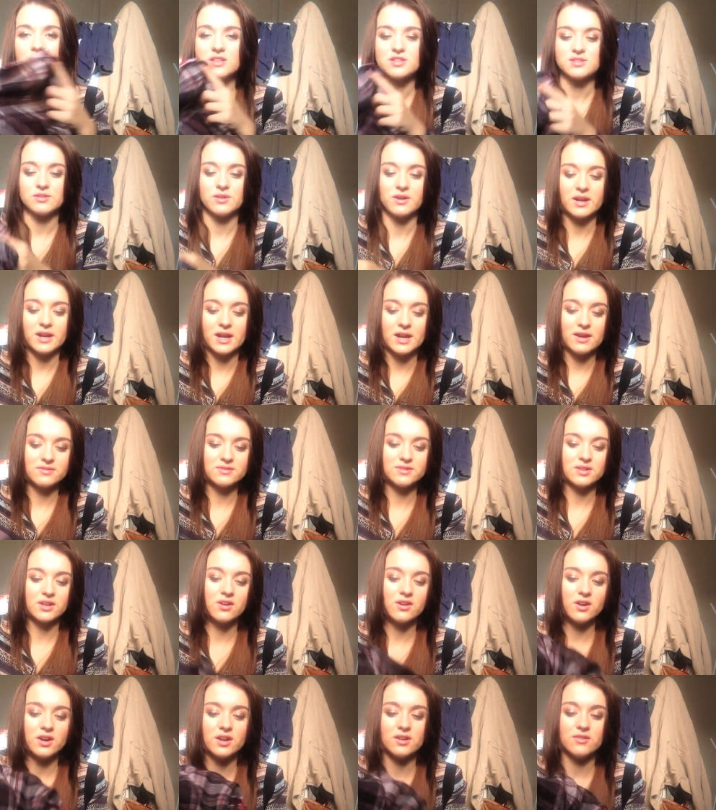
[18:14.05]
So I have
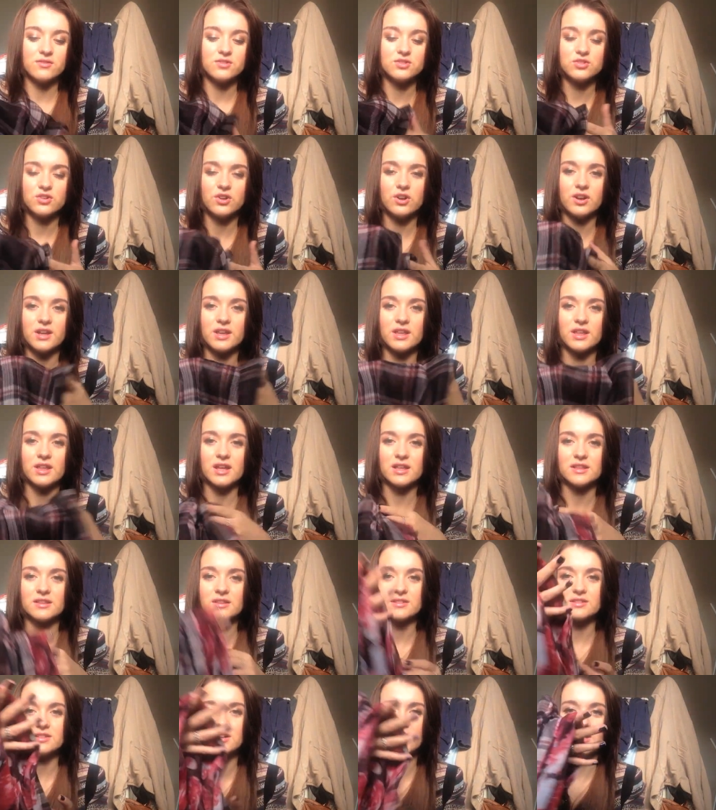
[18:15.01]
to kind of try and
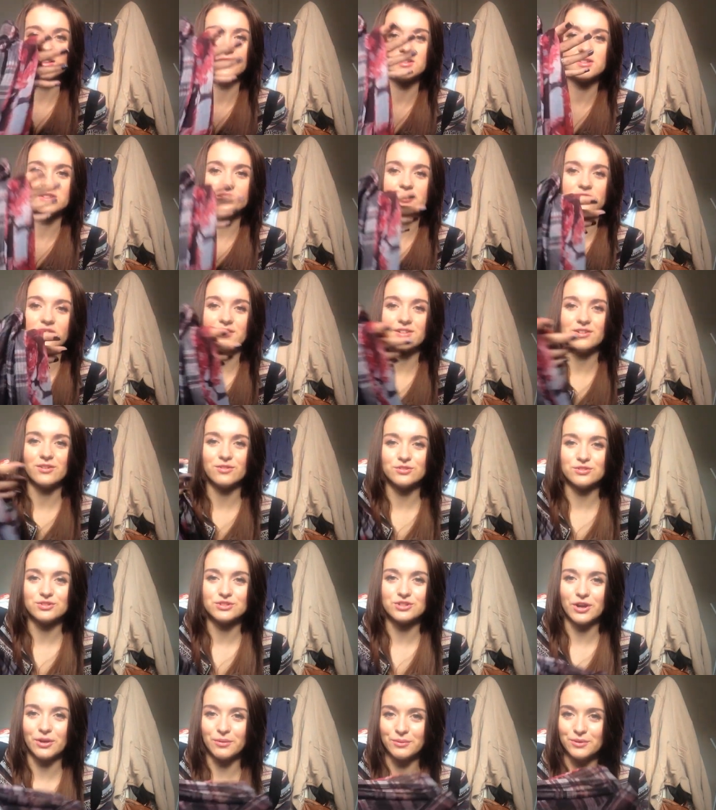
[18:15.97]
get the tartan side
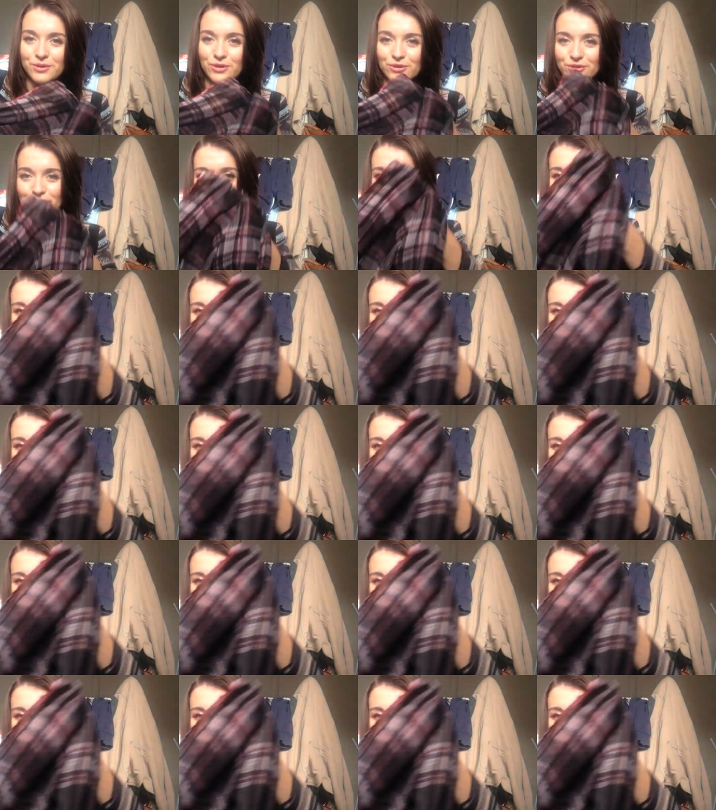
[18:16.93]
on show and not the